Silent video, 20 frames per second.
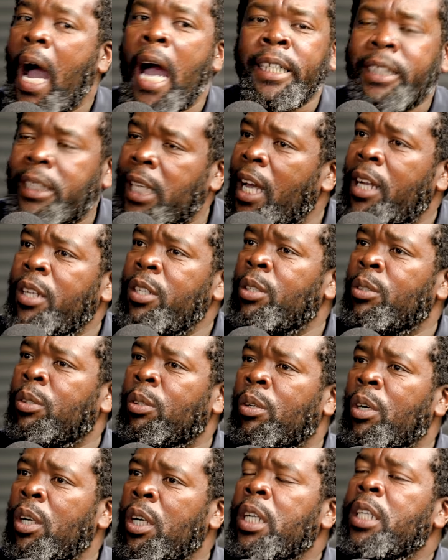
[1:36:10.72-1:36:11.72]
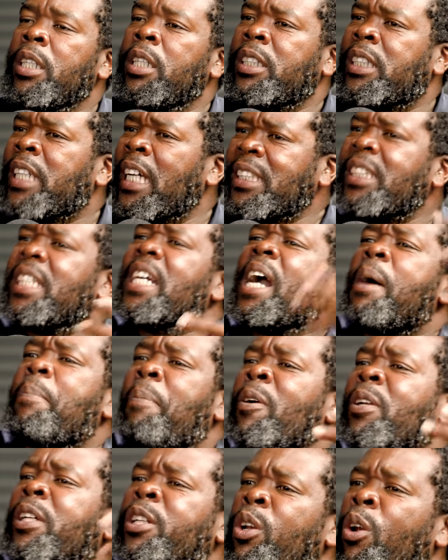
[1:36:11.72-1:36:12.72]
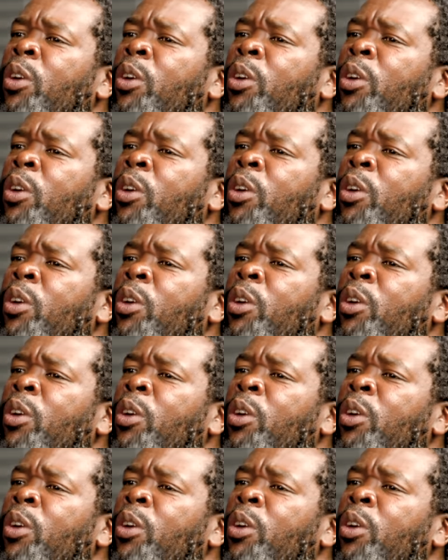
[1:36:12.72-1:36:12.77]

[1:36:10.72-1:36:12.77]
I tell you. Just think about it